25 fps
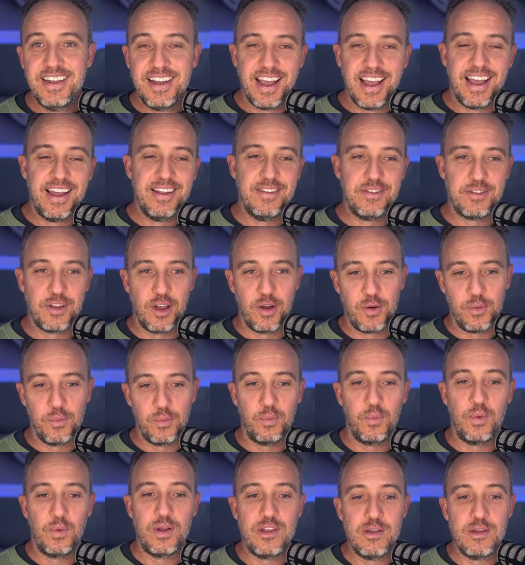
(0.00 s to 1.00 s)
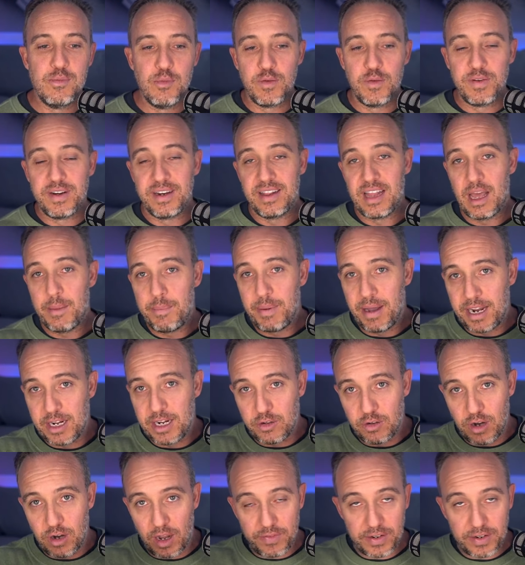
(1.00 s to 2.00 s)
And so when you move into that paid
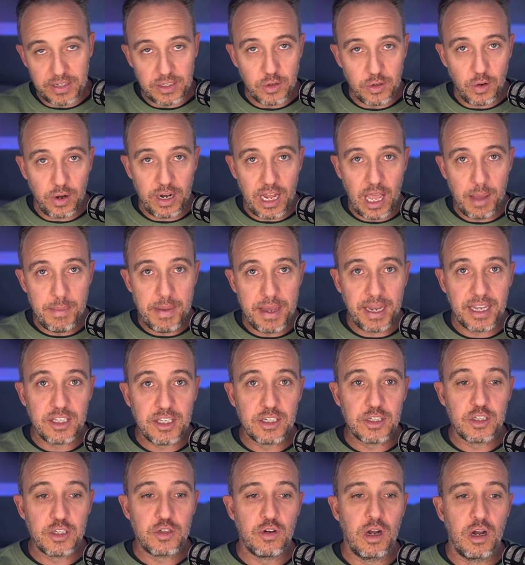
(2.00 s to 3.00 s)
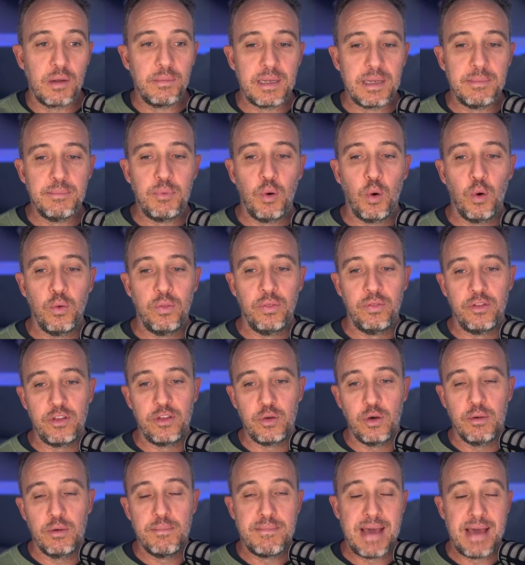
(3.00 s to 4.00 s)
traffic dynamic, it's extremely important that
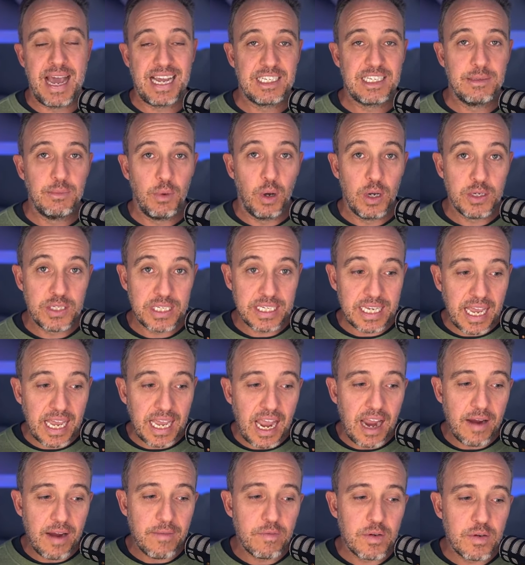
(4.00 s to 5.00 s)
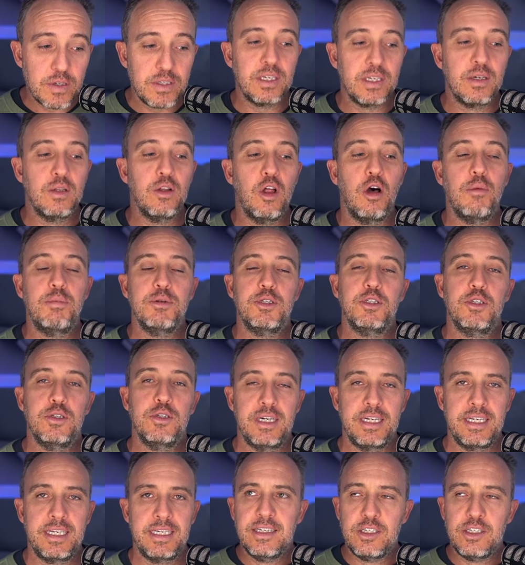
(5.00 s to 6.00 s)
you are maximizing every single
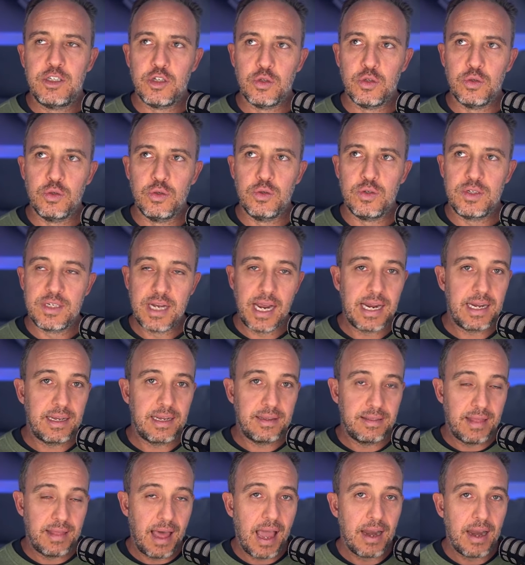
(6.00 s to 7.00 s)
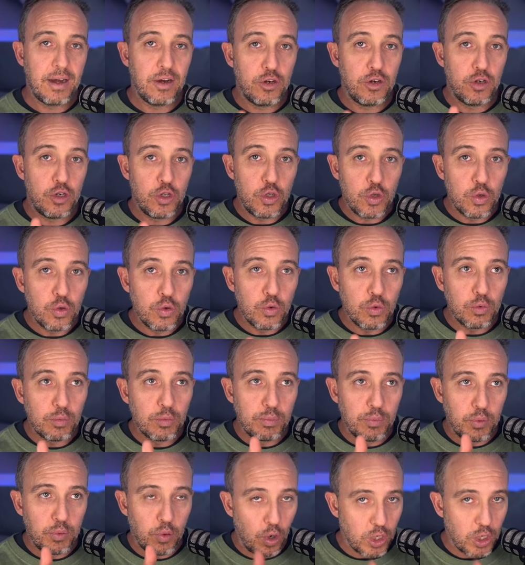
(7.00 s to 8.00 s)
opportunity to take that new
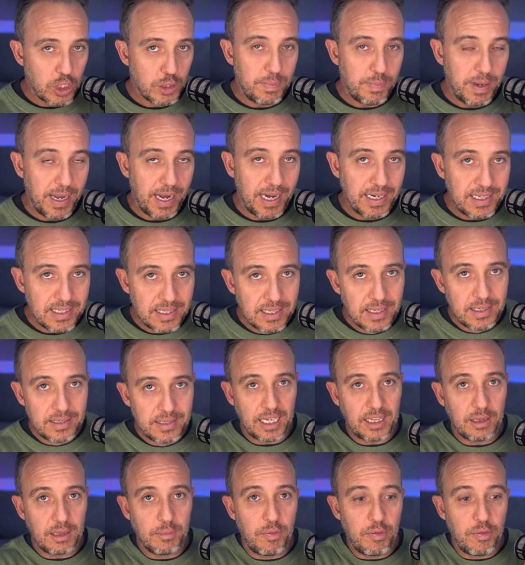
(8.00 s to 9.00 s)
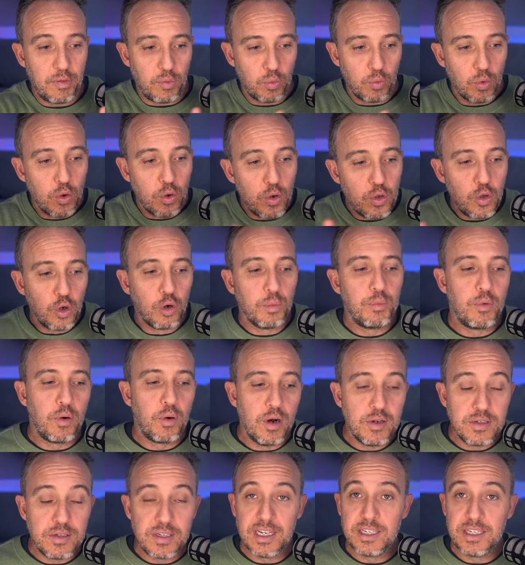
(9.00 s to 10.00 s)
prospect, take them through your
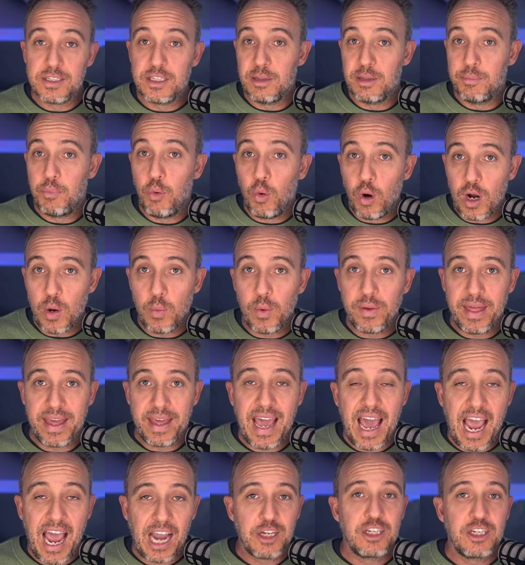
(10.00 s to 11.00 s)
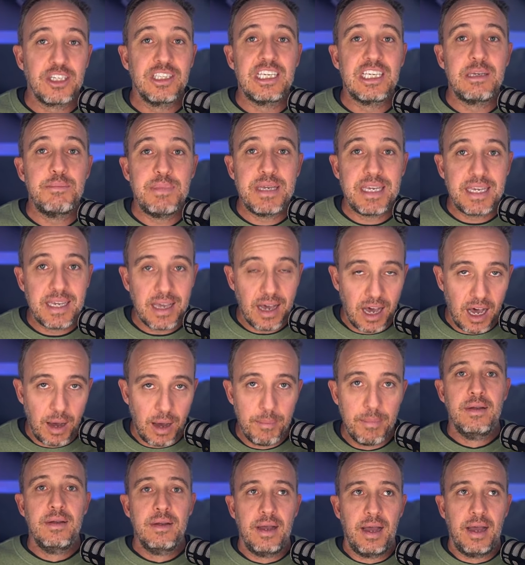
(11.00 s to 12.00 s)
process to the point where they actually
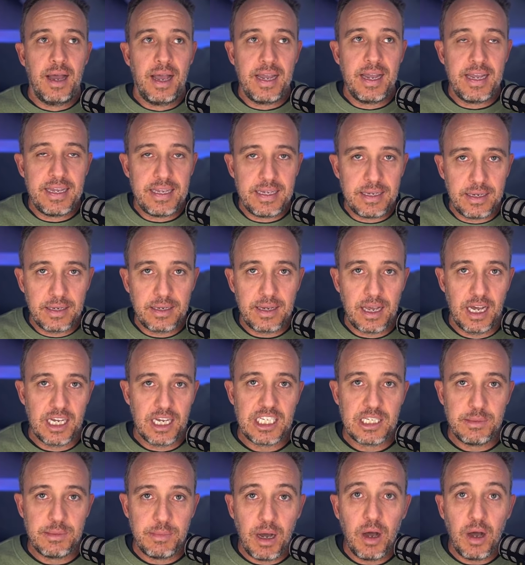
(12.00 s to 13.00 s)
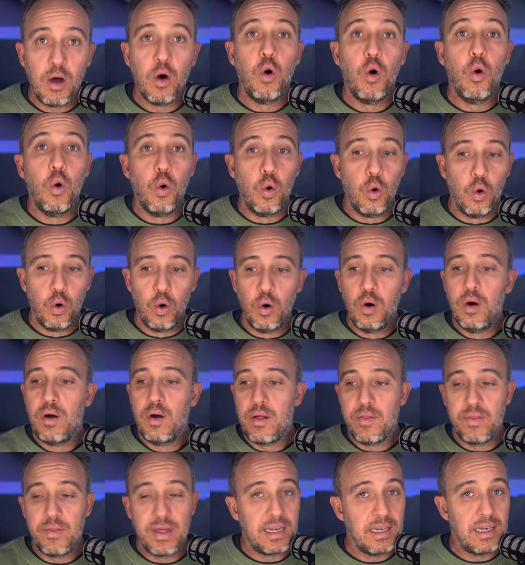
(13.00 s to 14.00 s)
become a customer or
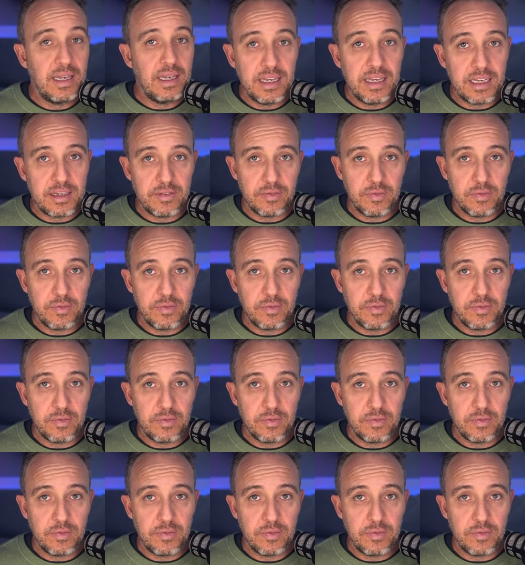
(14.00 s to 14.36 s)
they leave